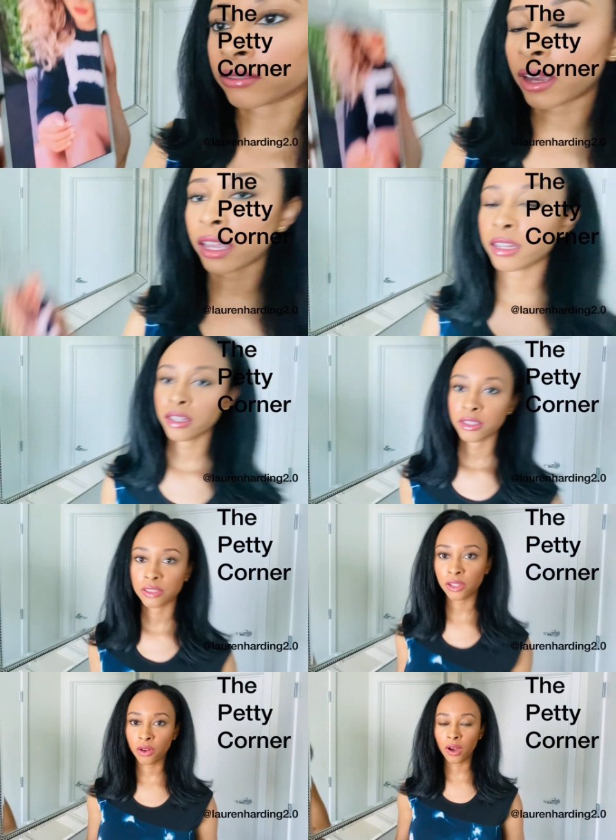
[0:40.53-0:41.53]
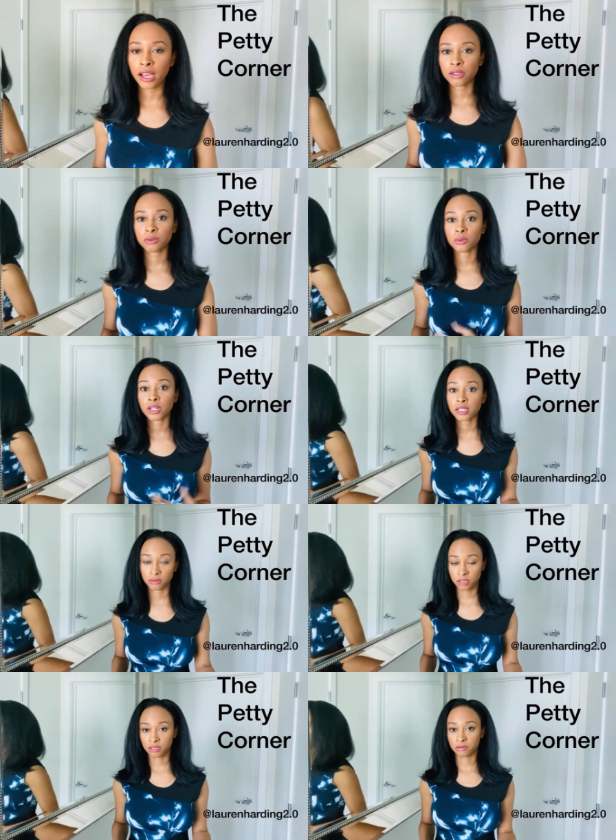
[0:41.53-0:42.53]
right? So I don't want it
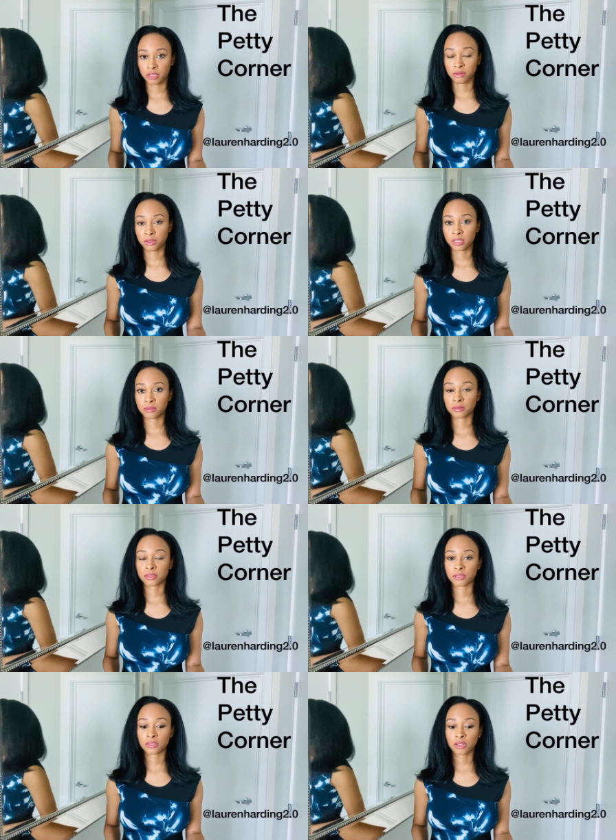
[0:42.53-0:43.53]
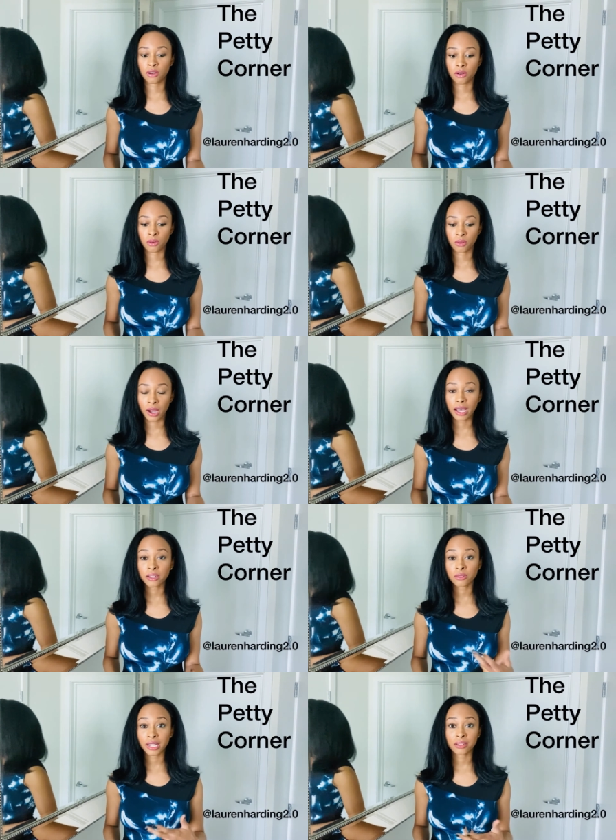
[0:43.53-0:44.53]
with Serena Williams. So I
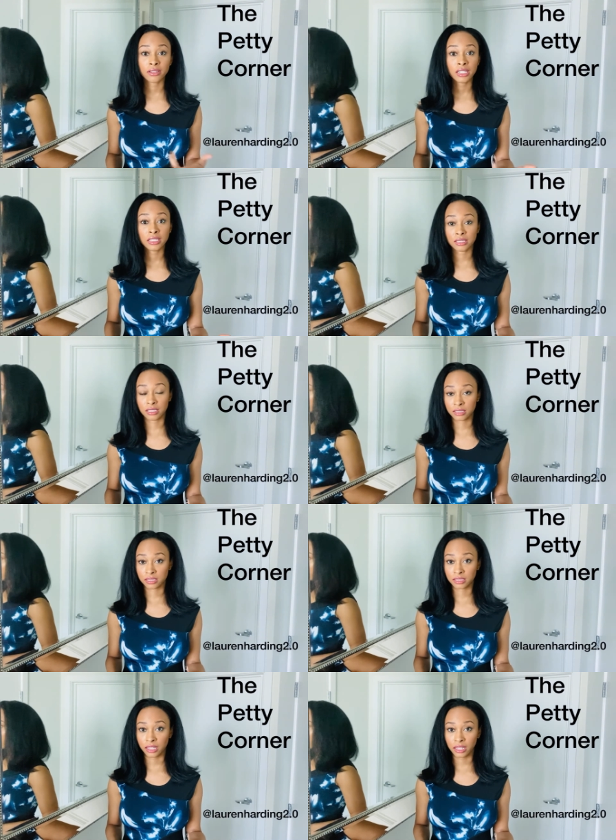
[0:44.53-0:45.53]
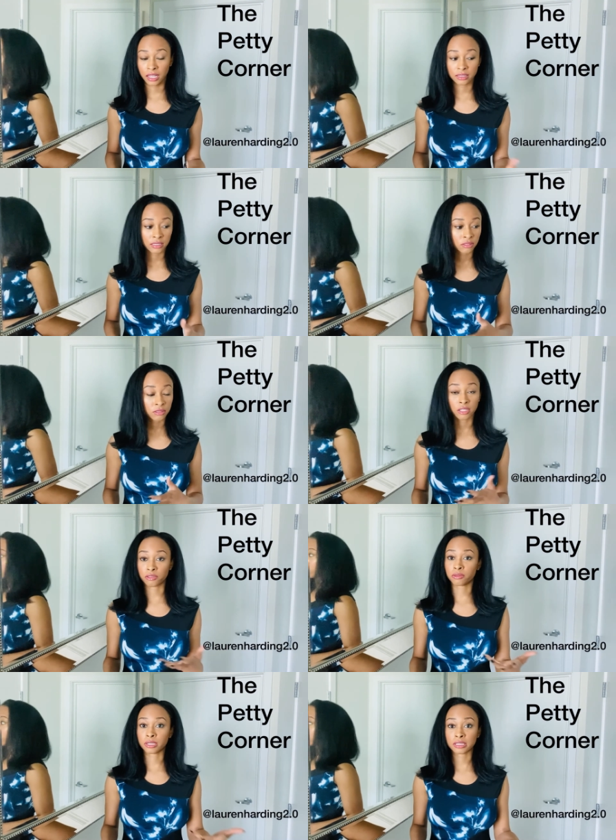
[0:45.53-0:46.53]
don't have anything to say. I think there's a lot
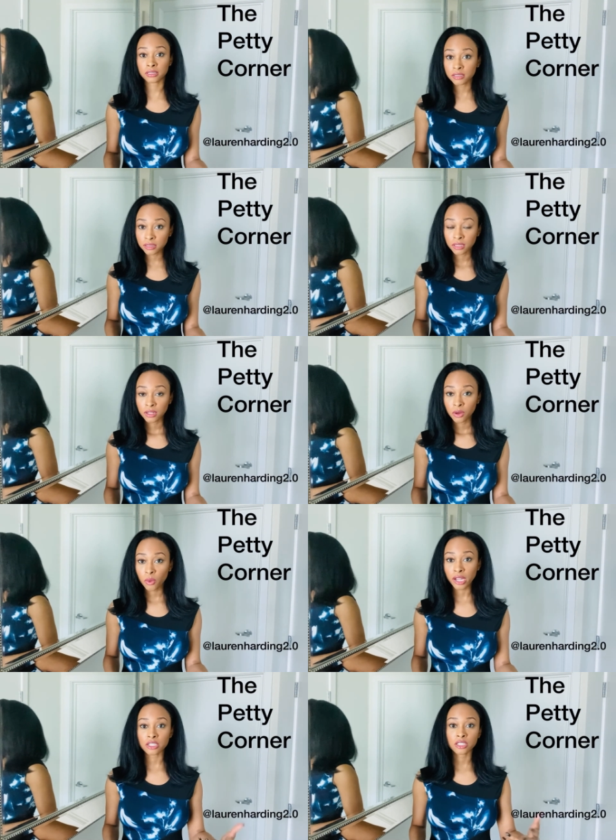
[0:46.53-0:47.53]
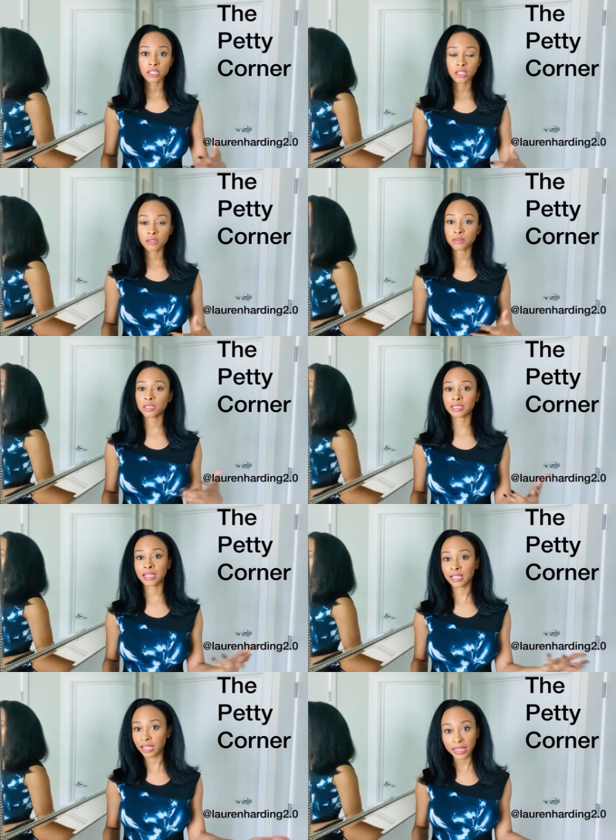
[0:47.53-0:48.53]
of reasons why she could have looked
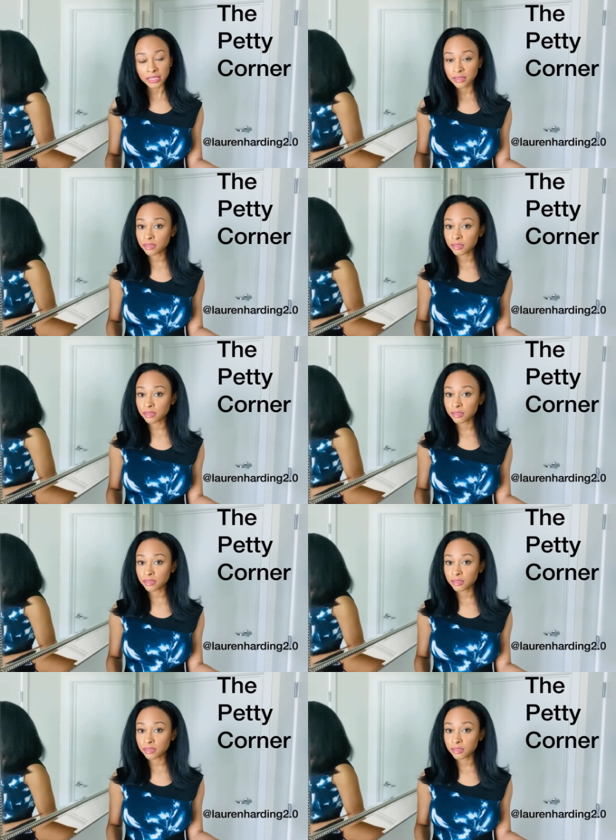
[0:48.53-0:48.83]
that light